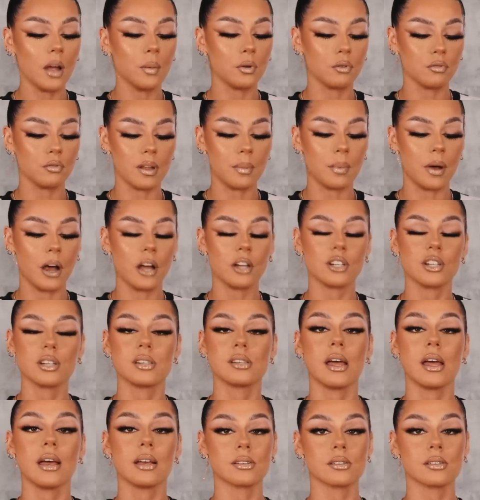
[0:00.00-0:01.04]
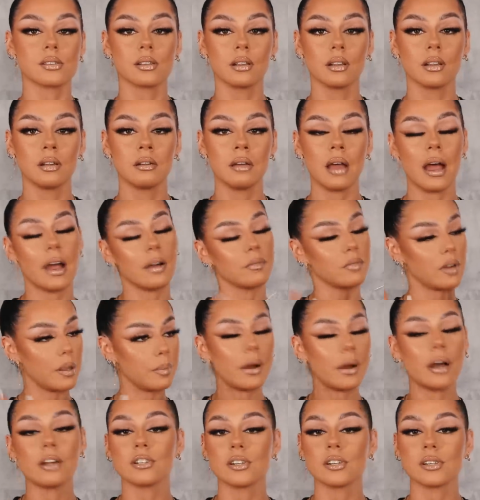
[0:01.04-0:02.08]
would repurchase this and
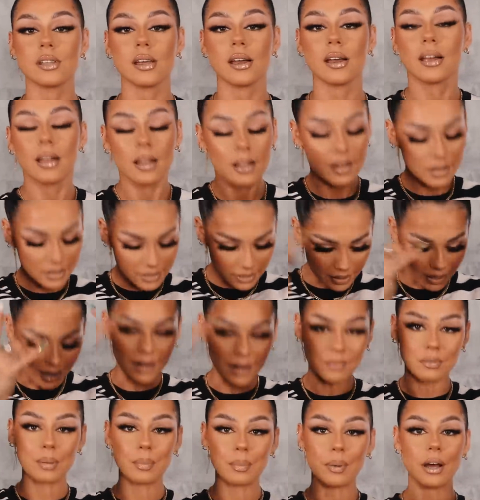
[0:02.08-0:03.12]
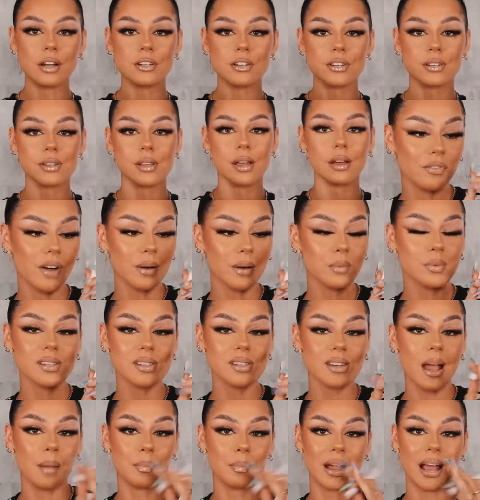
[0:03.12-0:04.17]
repurchase it. And repurchase it. Final
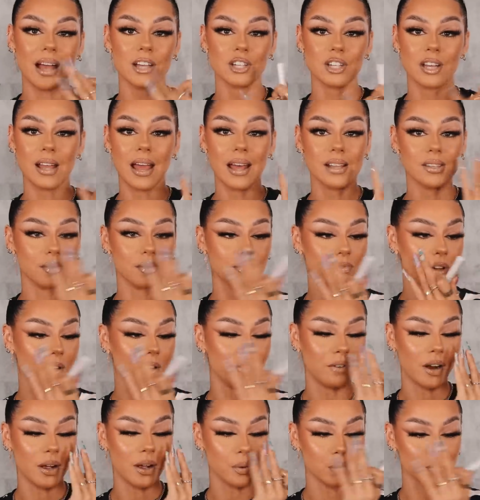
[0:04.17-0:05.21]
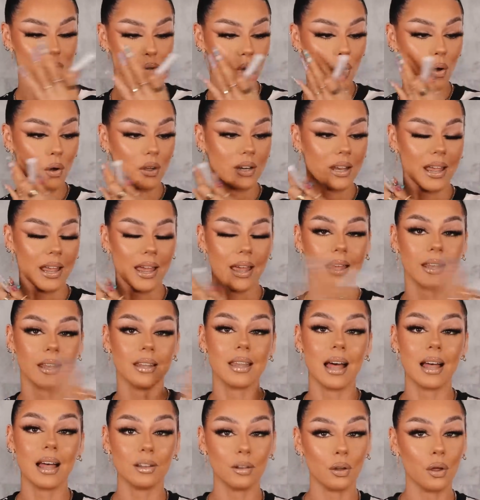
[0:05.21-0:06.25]
step, I actually had some faux freckles on in
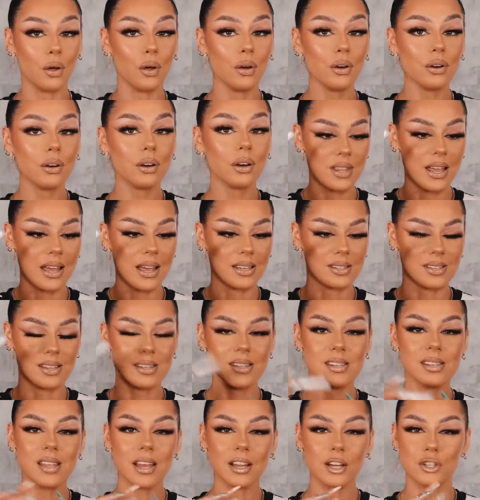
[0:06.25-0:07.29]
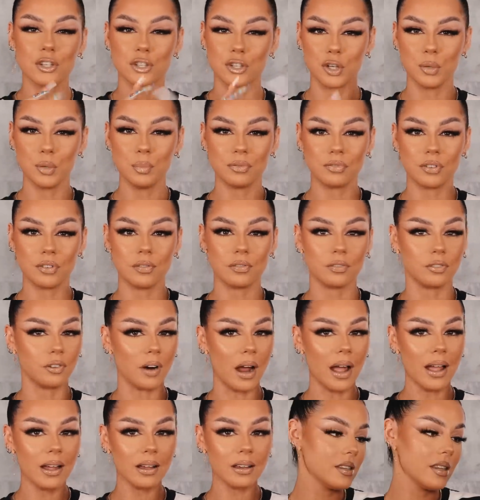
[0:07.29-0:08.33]
that look. This is like a dupe for
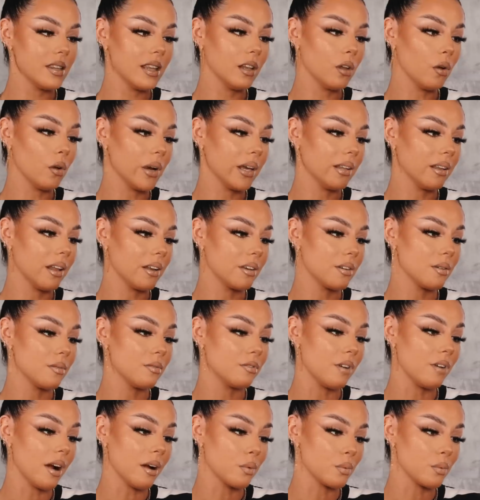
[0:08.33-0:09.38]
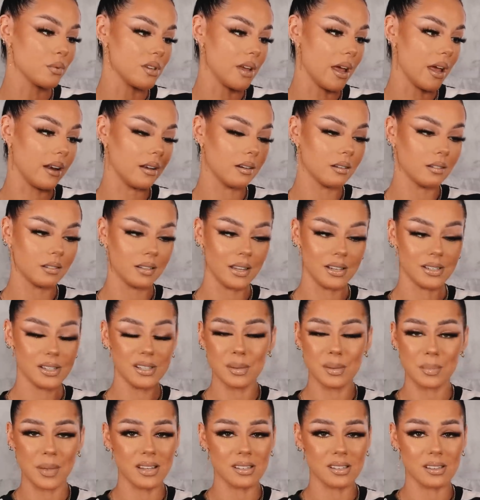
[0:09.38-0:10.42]
Freck, the Lottie London Freckle Tint. This is
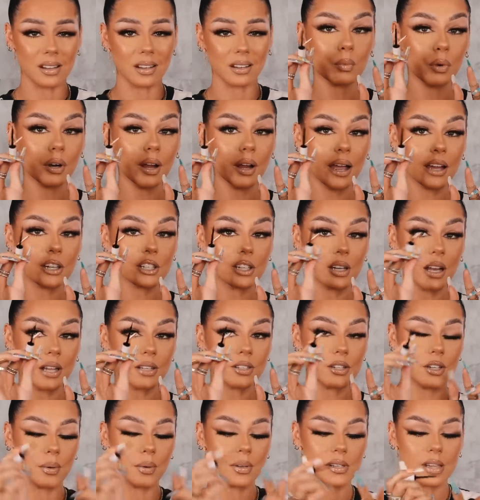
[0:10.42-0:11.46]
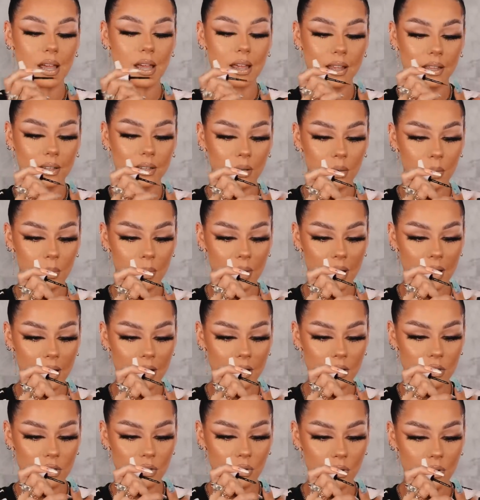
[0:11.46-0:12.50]
amazing. What I actually like to do is take a little
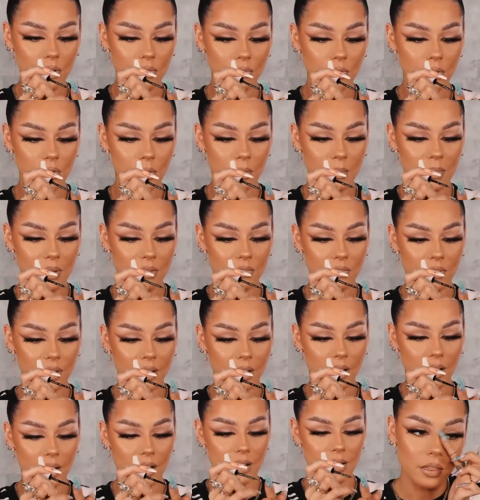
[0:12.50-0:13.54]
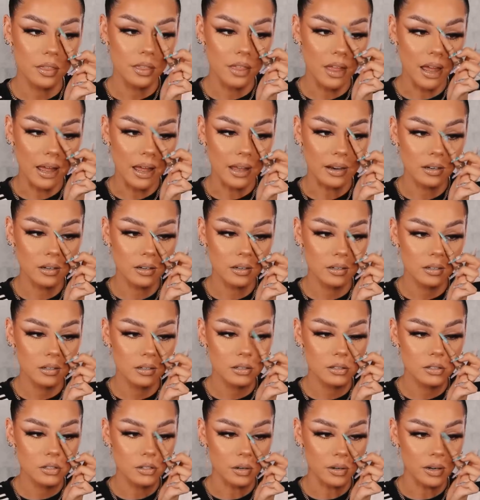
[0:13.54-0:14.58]
bit, dot a few on my finger, then
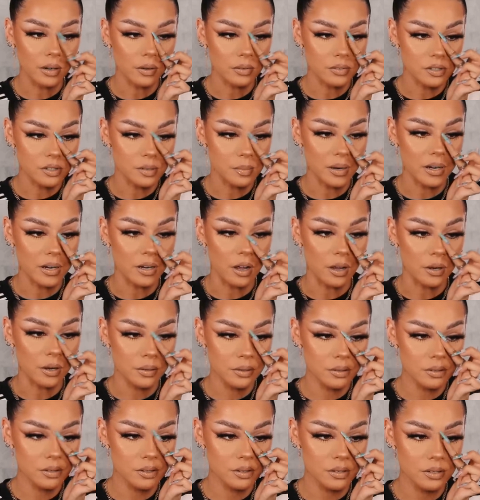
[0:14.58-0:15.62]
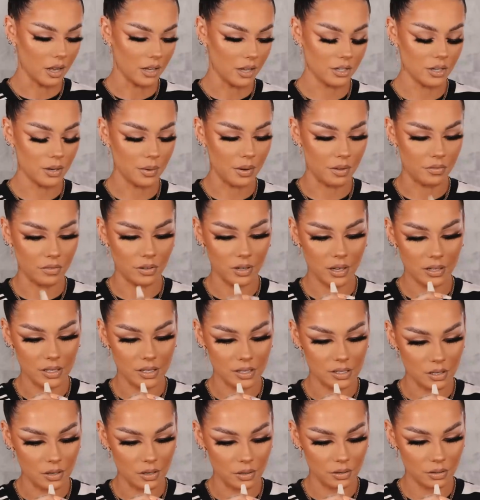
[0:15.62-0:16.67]
dot it onto my nose. I don't know, I feel like
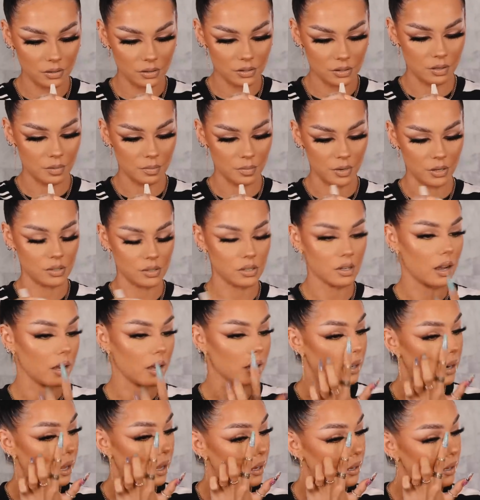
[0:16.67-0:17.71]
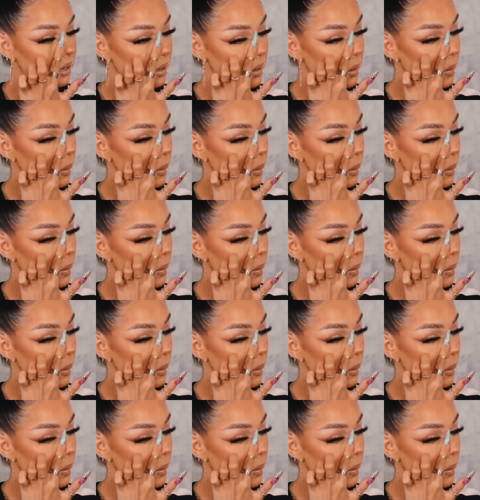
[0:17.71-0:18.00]
this looks the most kind of like